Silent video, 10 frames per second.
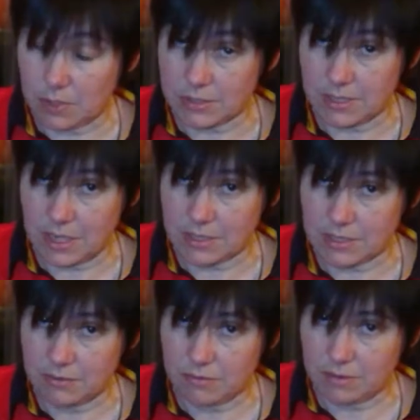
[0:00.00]
It's
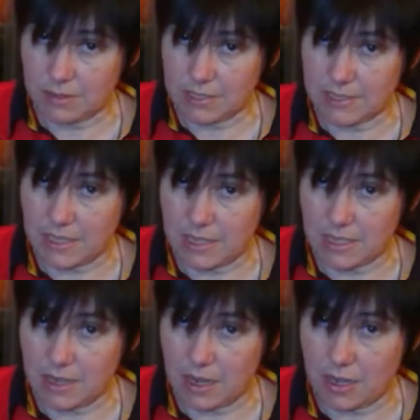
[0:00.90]
negative. Is it
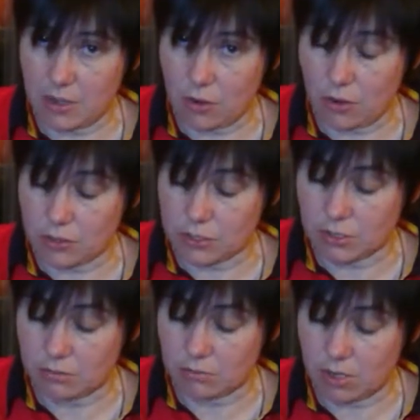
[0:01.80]
in an odd
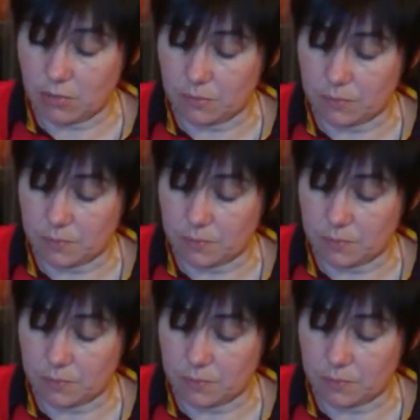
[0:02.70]
row?